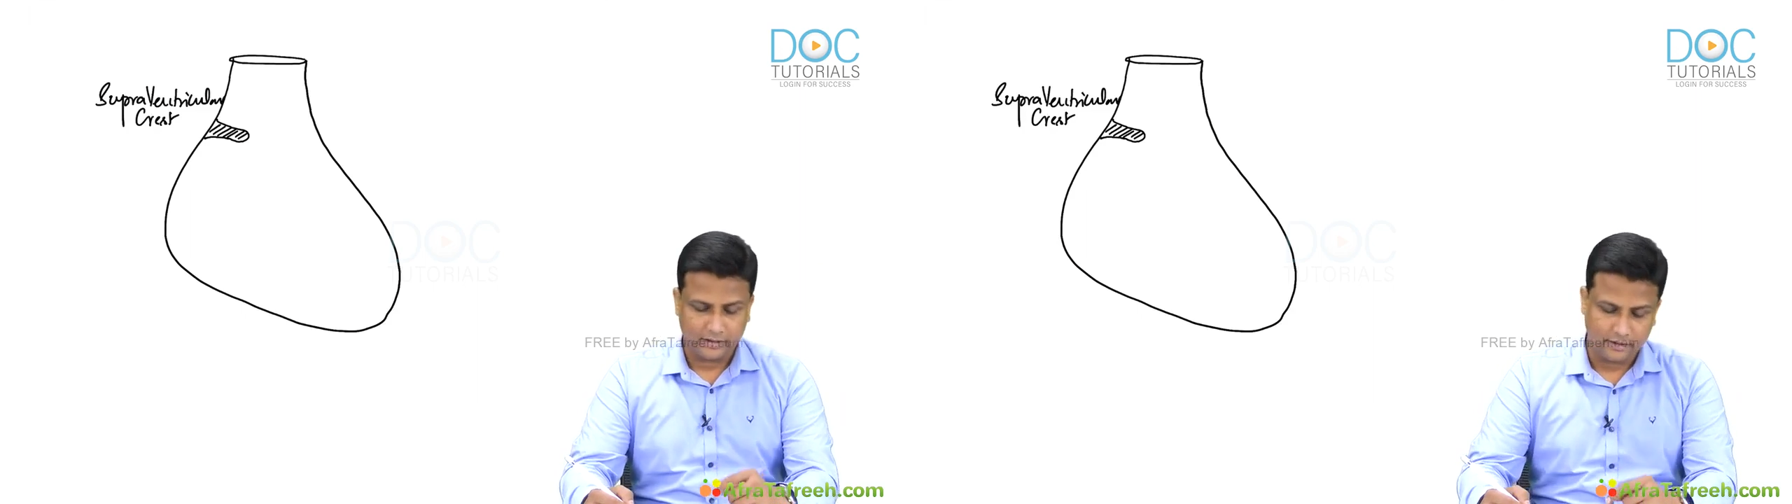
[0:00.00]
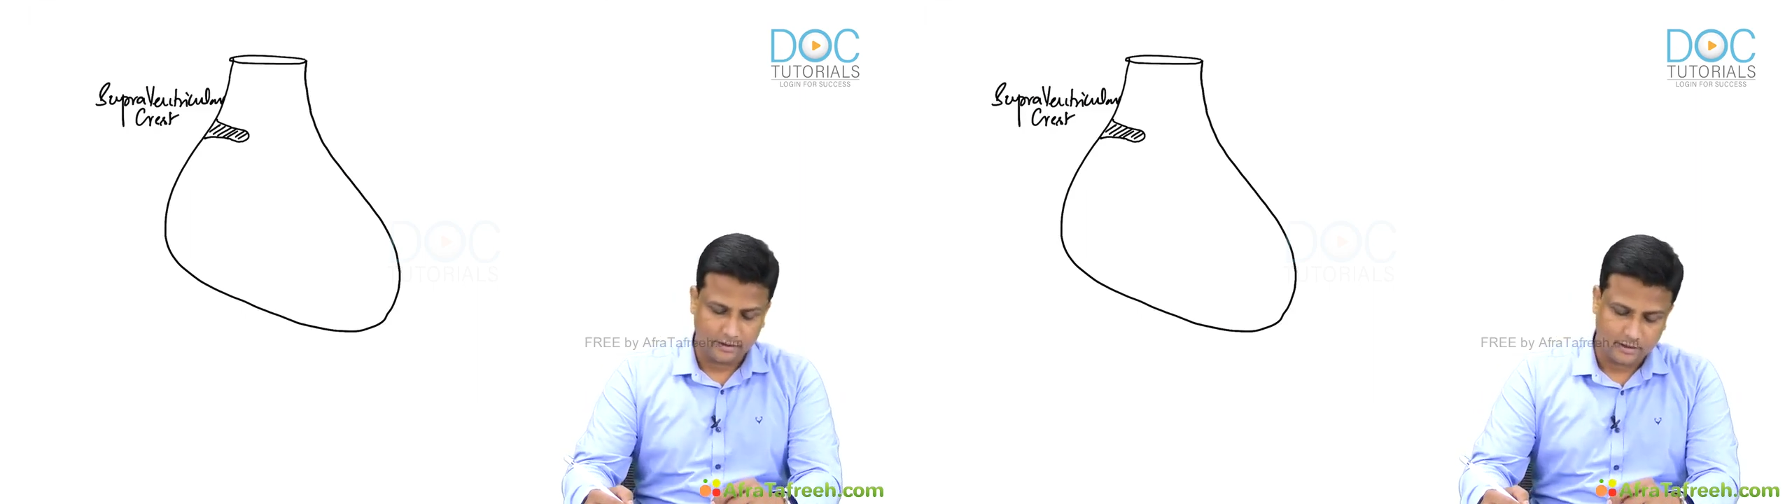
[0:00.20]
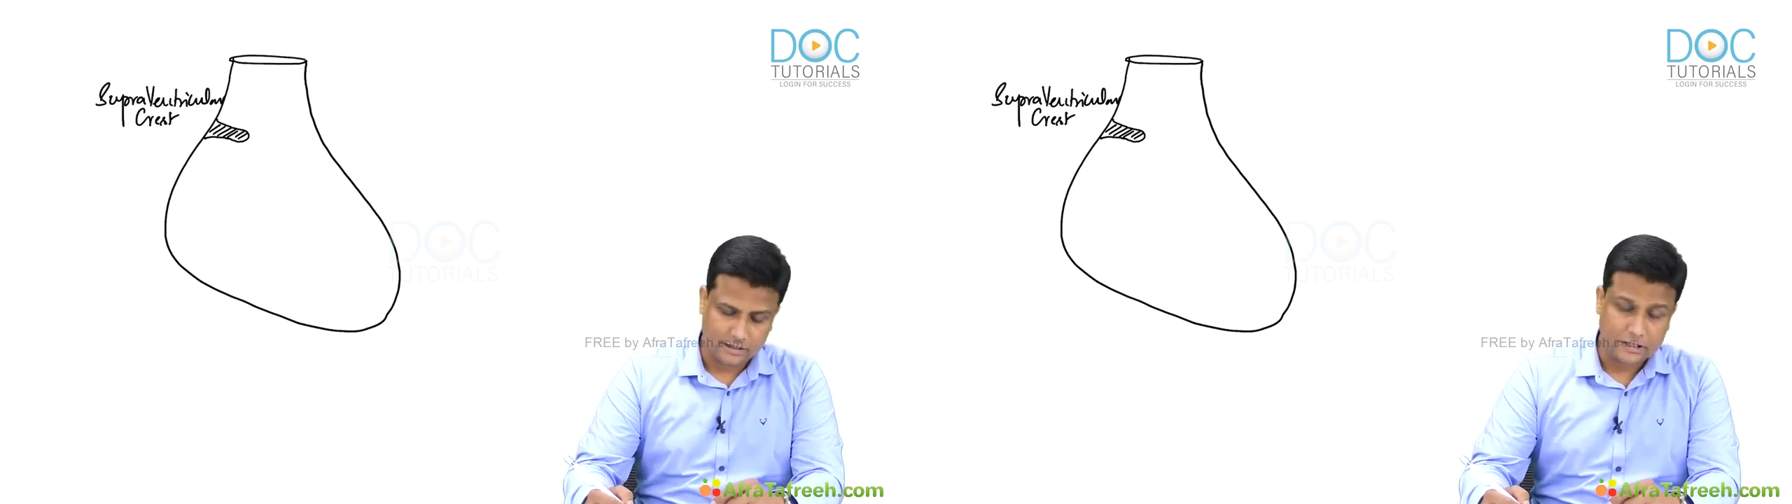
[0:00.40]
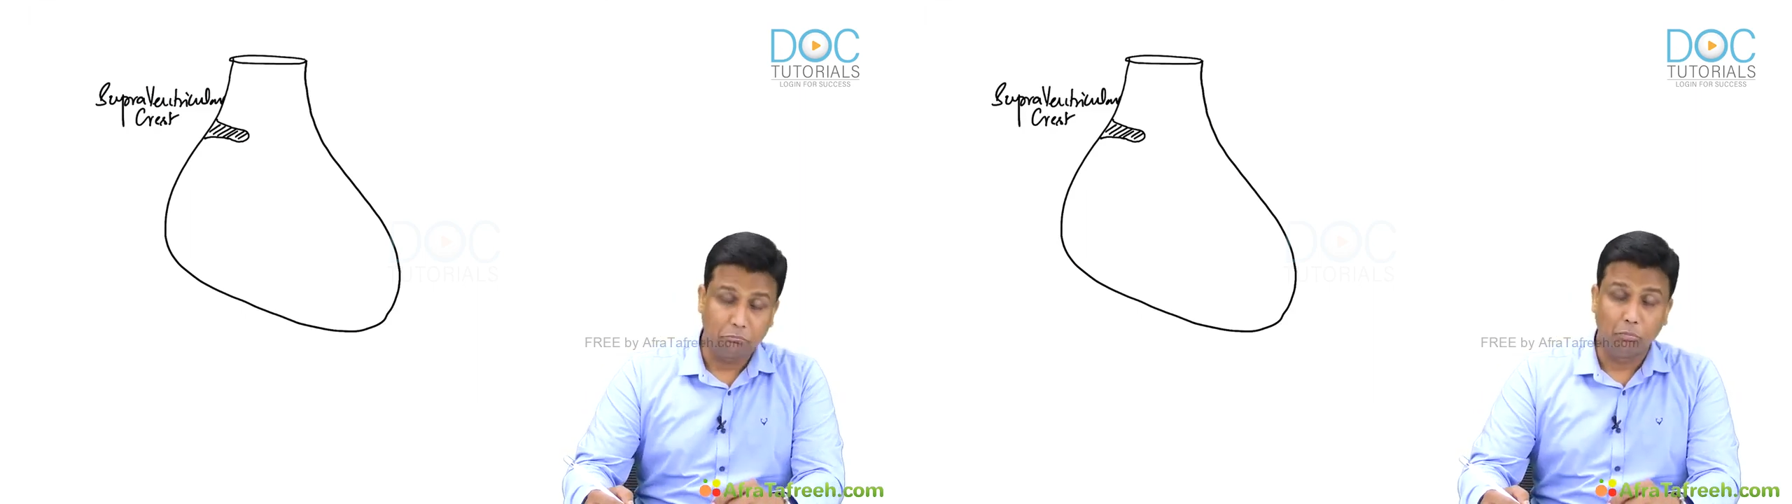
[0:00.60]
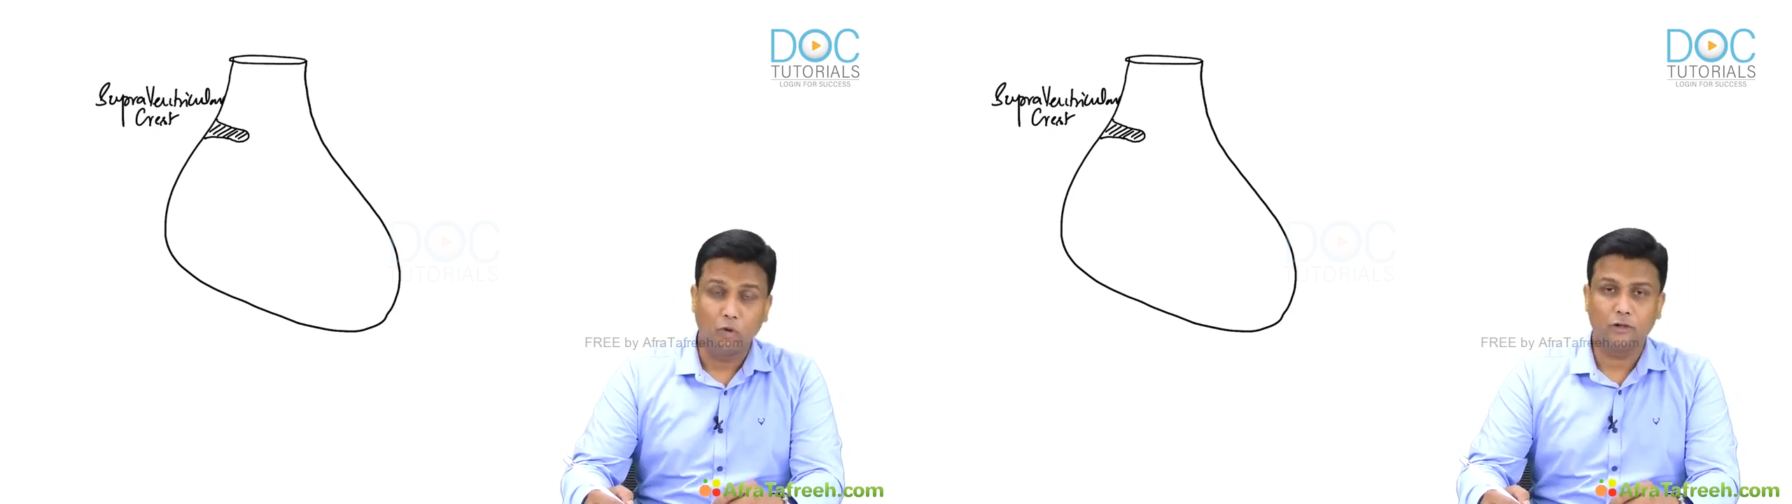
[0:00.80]
the
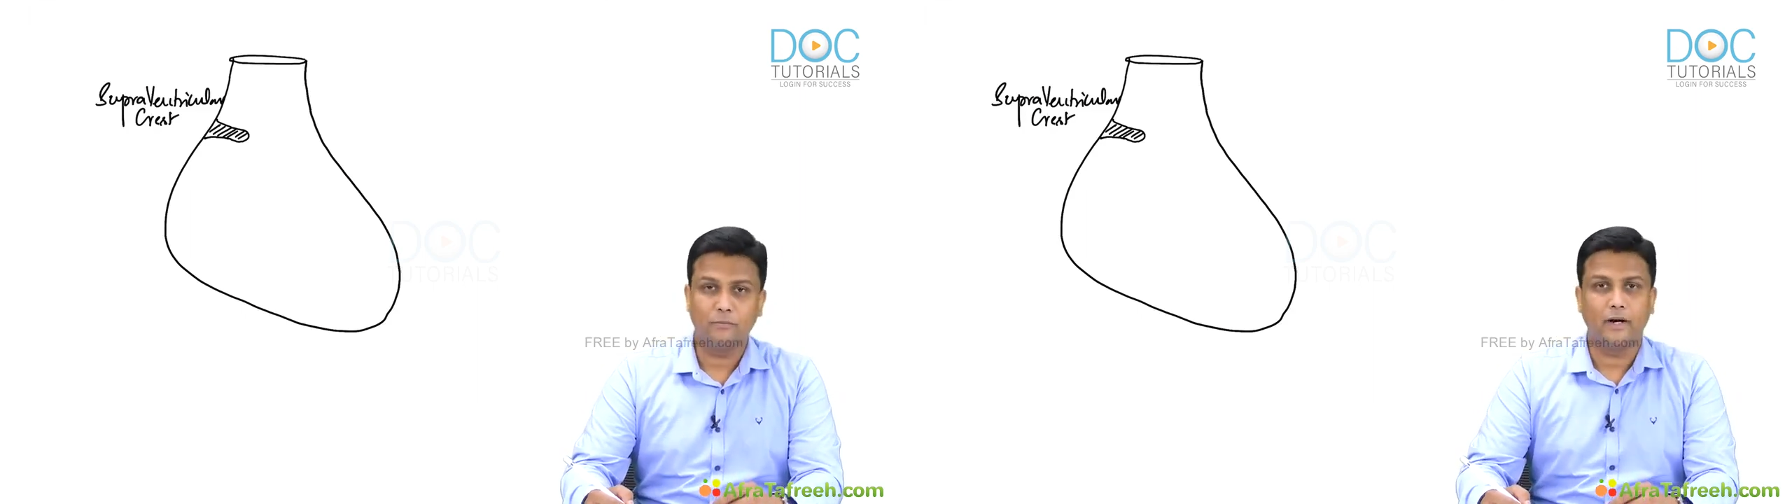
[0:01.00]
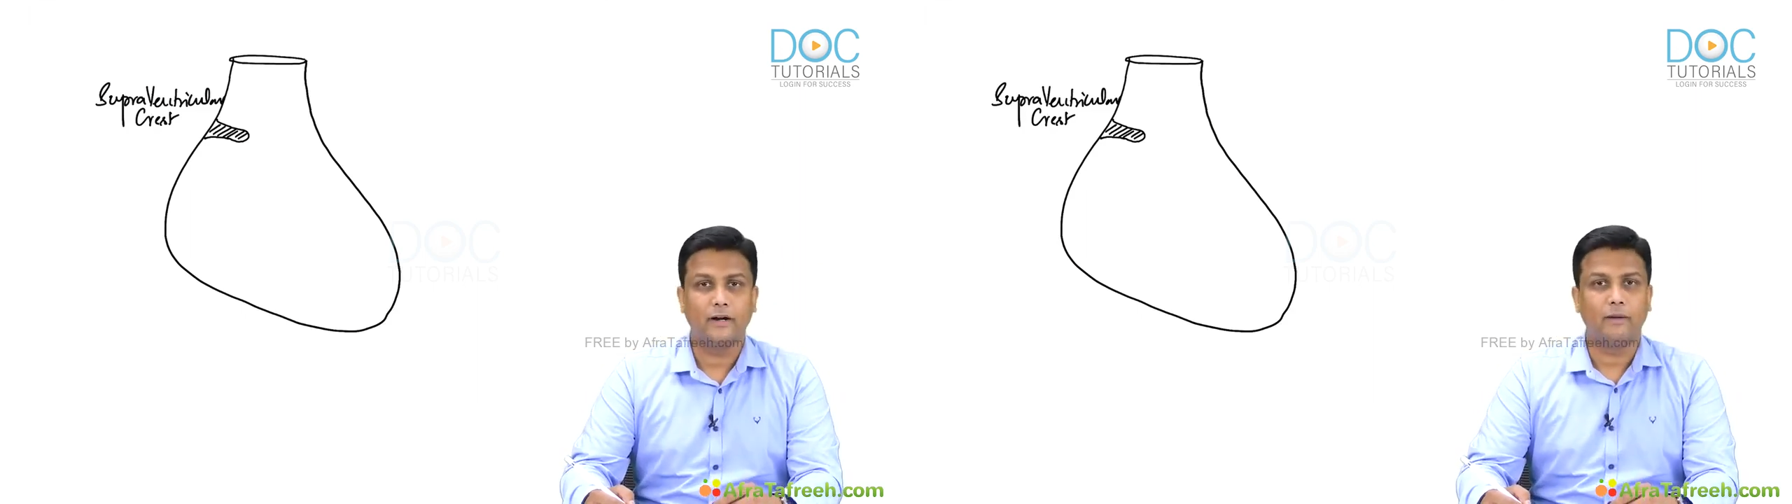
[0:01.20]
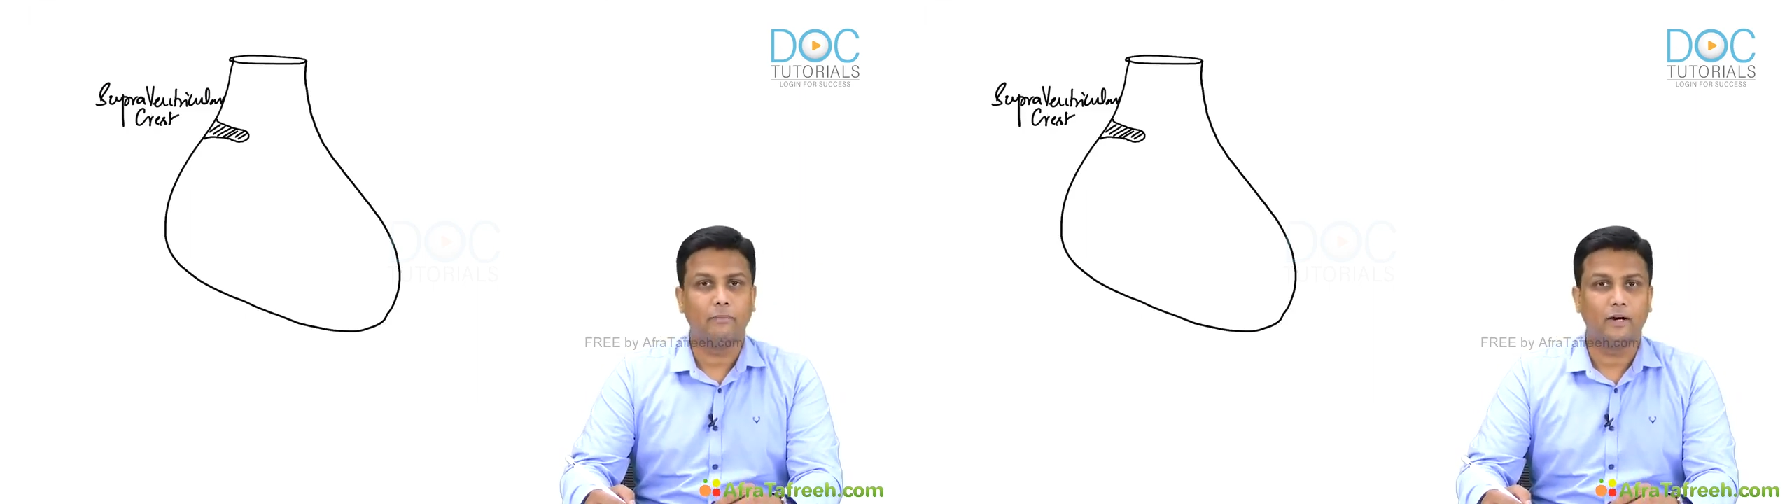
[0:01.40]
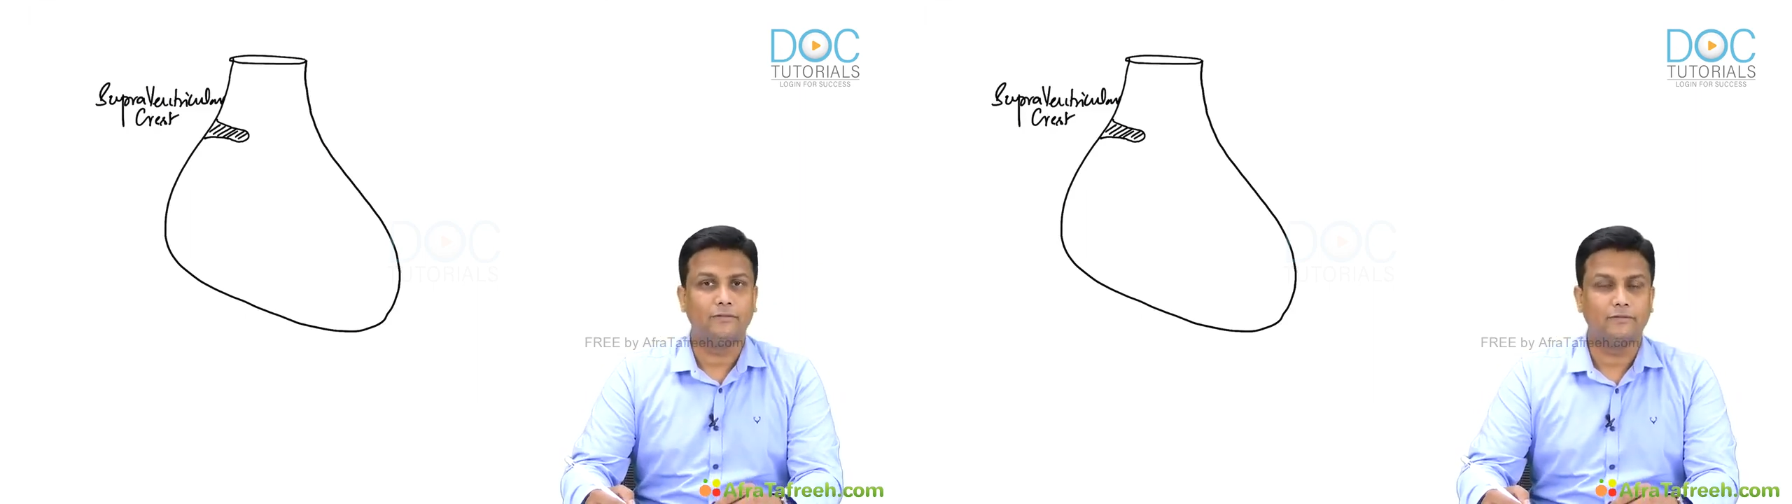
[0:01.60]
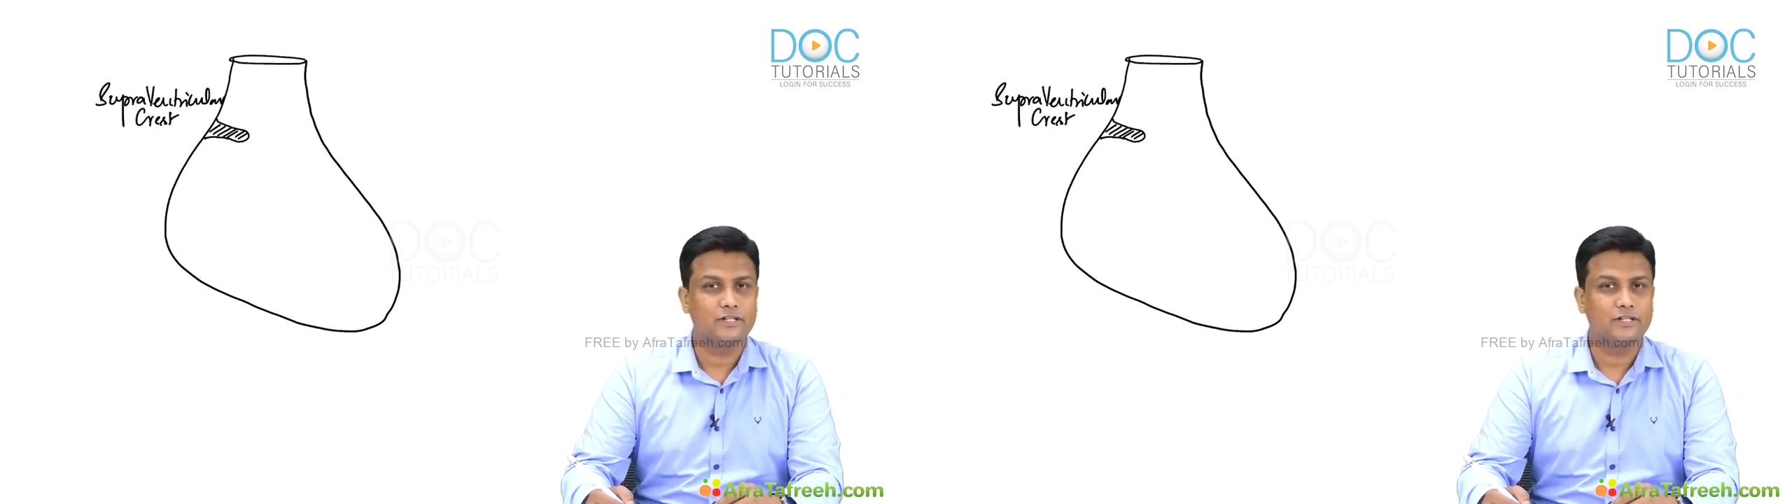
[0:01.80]
smooth part above,